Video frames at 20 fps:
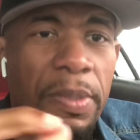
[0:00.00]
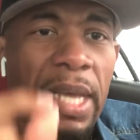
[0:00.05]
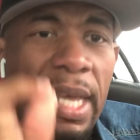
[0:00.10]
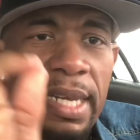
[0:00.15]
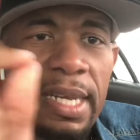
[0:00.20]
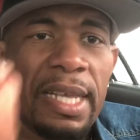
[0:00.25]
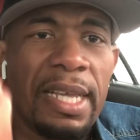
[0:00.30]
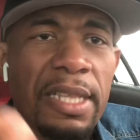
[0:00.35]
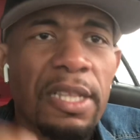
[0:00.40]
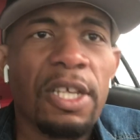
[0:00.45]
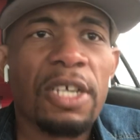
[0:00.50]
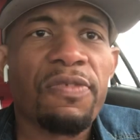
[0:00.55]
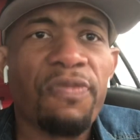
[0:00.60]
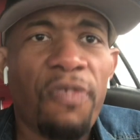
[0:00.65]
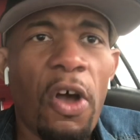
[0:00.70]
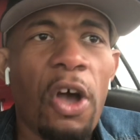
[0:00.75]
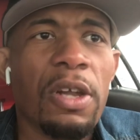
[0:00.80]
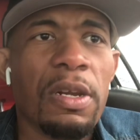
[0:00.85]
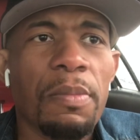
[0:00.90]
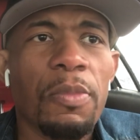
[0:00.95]
And he looks
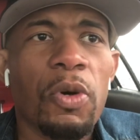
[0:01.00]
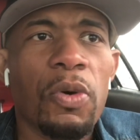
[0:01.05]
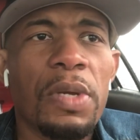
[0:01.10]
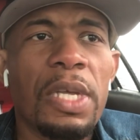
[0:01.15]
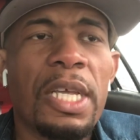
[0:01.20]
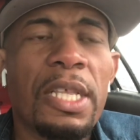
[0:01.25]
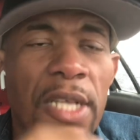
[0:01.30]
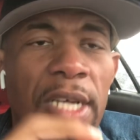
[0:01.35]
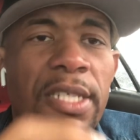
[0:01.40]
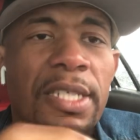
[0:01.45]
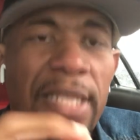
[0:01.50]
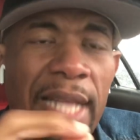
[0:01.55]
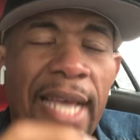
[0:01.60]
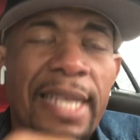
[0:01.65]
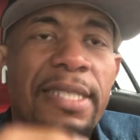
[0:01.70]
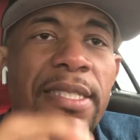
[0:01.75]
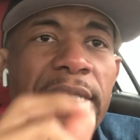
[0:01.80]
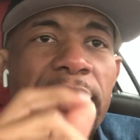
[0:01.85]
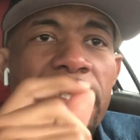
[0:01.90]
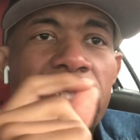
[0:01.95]
vulnerable. He looks
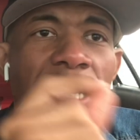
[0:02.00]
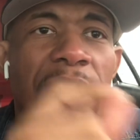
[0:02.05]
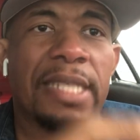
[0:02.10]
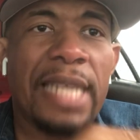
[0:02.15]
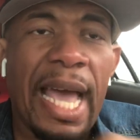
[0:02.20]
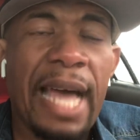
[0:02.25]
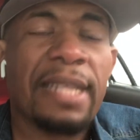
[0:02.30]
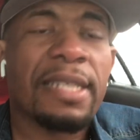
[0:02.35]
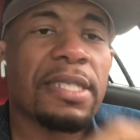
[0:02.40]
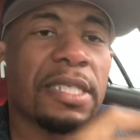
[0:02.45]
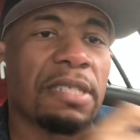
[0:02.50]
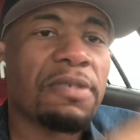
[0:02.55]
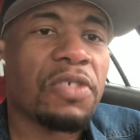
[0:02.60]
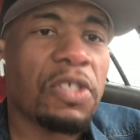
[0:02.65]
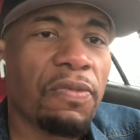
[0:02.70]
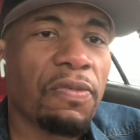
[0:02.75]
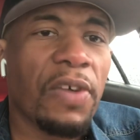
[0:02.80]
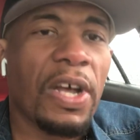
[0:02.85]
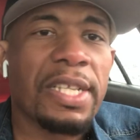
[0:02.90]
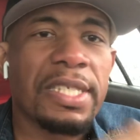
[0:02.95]
like the talents of
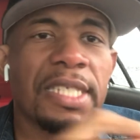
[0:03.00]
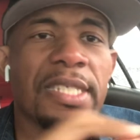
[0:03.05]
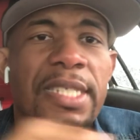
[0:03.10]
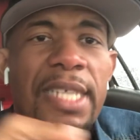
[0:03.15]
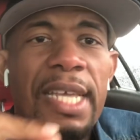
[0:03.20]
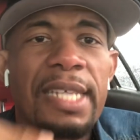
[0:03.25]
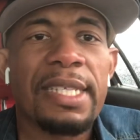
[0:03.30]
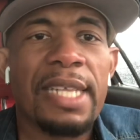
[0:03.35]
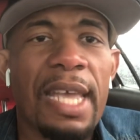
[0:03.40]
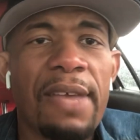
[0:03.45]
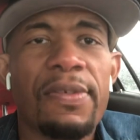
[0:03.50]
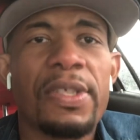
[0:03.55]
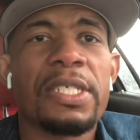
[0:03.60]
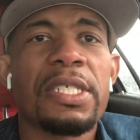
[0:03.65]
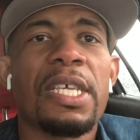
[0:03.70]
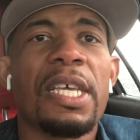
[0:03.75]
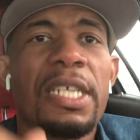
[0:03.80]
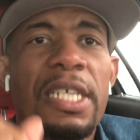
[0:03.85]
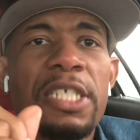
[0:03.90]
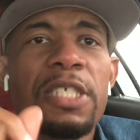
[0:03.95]
Gervonta Tank
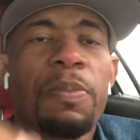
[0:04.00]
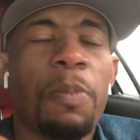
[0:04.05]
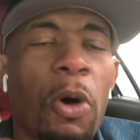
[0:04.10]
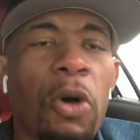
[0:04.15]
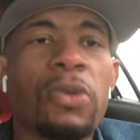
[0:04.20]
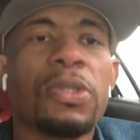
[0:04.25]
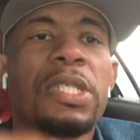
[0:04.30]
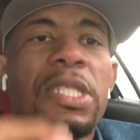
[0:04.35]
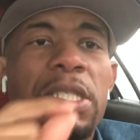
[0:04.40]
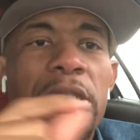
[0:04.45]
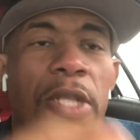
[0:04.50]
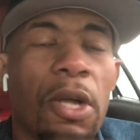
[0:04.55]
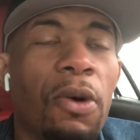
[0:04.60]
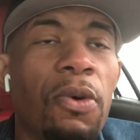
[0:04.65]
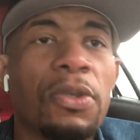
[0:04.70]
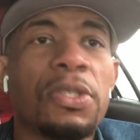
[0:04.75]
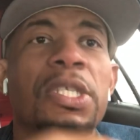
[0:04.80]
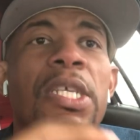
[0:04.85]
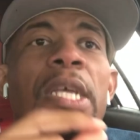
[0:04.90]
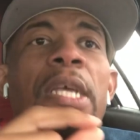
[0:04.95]
Davis can expose
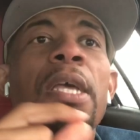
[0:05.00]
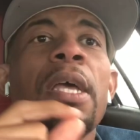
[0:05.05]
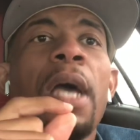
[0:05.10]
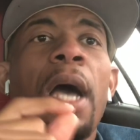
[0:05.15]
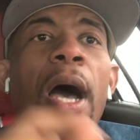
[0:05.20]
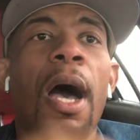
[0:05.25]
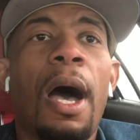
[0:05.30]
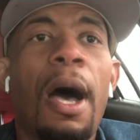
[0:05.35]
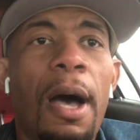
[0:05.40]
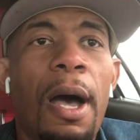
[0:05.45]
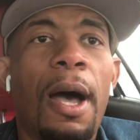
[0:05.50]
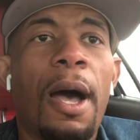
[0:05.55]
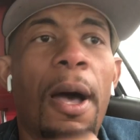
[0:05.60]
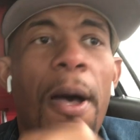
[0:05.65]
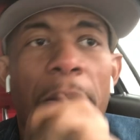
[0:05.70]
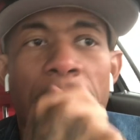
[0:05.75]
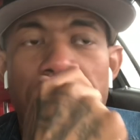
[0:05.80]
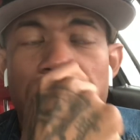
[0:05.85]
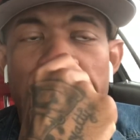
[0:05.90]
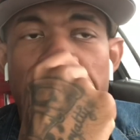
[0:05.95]
those
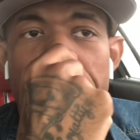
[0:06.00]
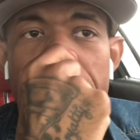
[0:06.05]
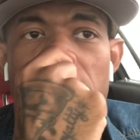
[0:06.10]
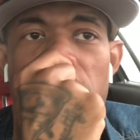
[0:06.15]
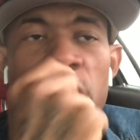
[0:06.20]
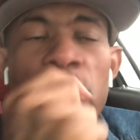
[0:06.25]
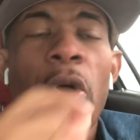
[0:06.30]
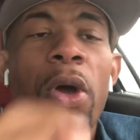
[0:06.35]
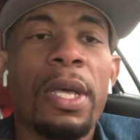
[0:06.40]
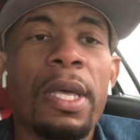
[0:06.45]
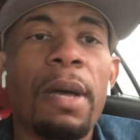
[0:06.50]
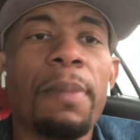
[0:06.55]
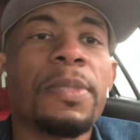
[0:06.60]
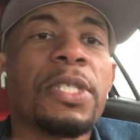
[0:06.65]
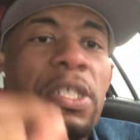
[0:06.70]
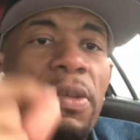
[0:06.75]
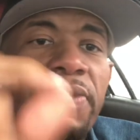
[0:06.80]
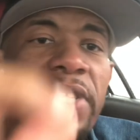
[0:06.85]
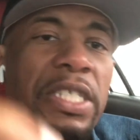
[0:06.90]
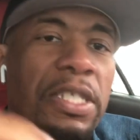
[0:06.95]

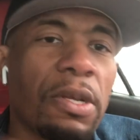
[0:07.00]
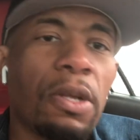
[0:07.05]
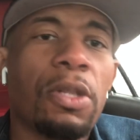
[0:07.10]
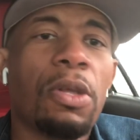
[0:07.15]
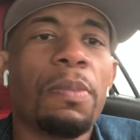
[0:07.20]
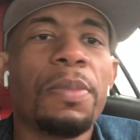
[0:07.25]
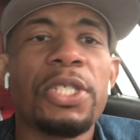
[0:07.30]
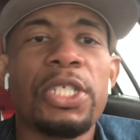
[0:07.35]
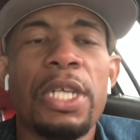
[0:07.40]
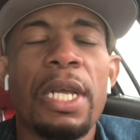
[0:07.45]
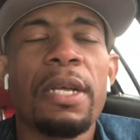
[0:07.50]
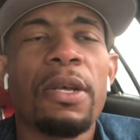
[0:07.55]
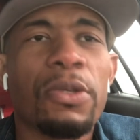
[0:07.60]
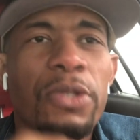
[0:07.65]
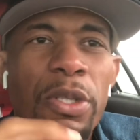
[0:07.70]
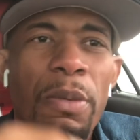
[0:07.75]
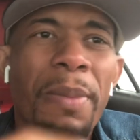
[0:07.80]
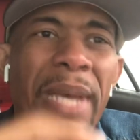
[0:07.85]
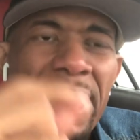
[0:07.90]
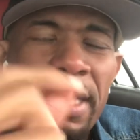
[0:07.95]
shortcomings of Vasyl Lomachenko.
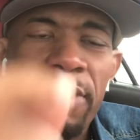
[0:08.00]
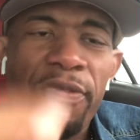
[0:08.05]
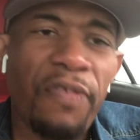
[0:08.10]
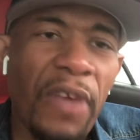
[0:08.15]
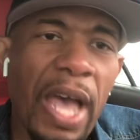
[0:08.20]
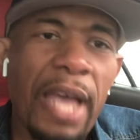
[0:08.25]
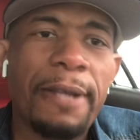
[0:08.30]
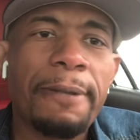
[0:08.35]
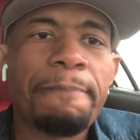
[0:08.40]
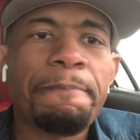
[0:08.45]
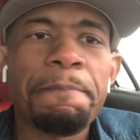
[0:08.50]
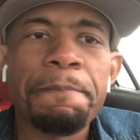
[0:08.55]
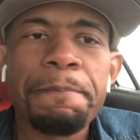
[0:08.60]
So make the fight.